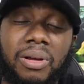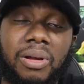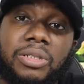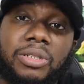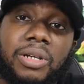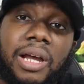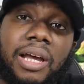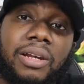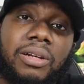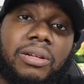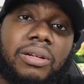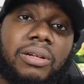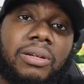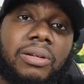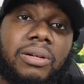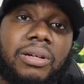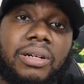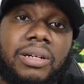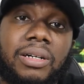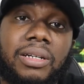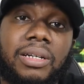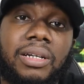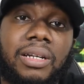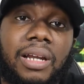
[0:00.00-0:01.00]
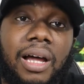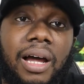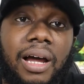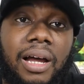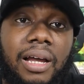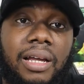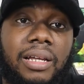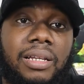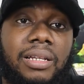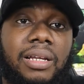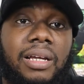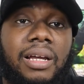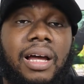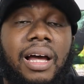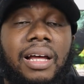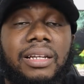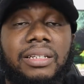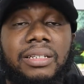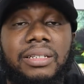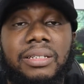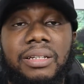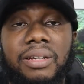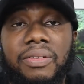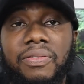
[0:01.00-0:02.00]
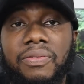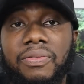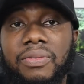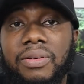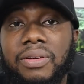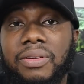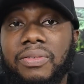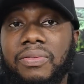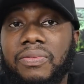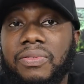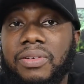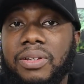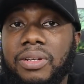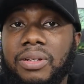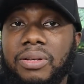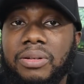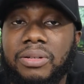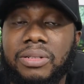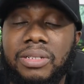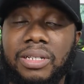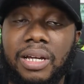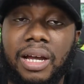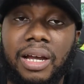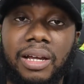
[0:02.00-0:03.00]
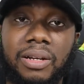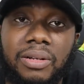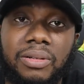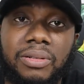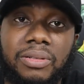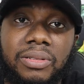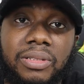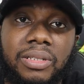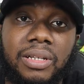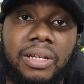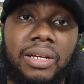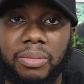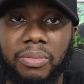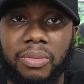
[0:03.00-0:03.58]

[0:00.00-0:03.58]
Try to look online at different video titles.